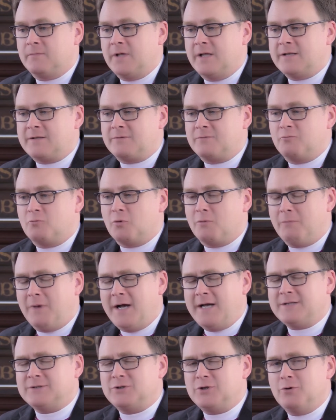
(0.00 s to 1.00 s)
It
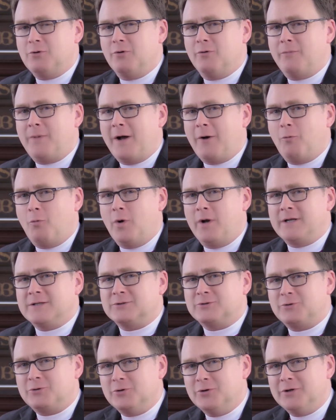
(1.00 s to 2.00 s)
reminds you about what
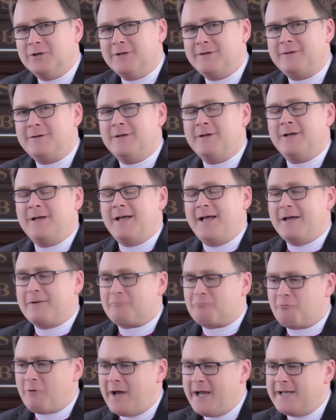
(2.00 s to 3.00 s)
is good
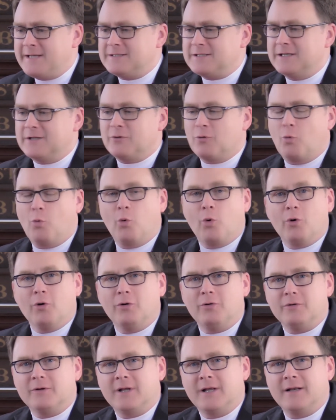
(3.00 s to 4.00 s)
and right in the
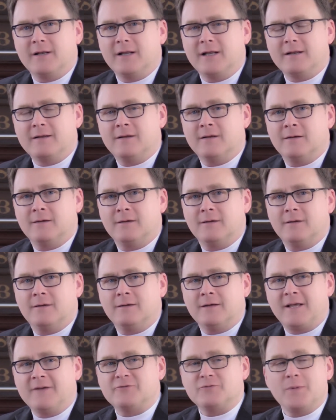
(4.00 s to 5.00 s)
world, and it
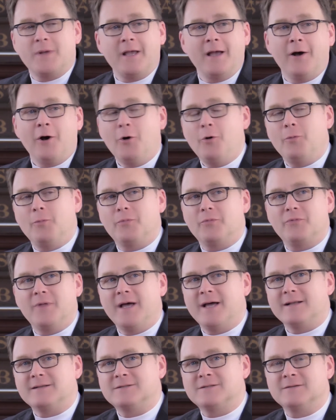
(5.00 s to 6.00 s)
gives me hope
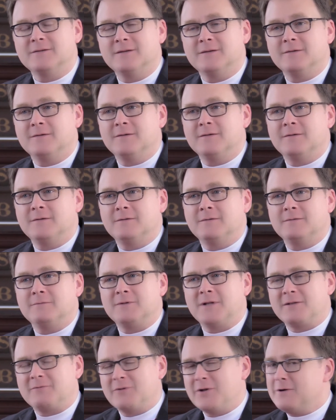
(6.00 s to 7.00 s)
that
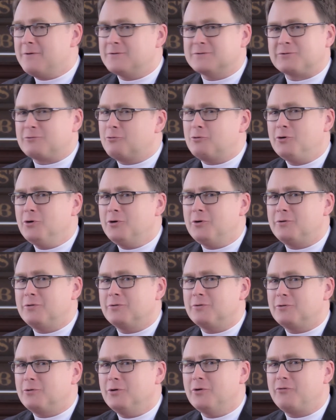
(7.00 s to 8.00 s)
there is good
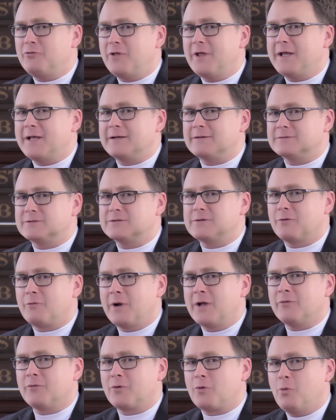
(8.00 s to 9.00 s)
things
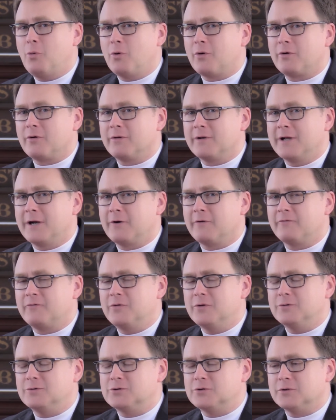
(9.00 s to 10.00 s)
around the corner in our
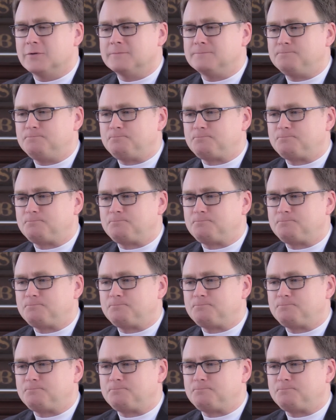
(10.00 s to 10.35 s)
future.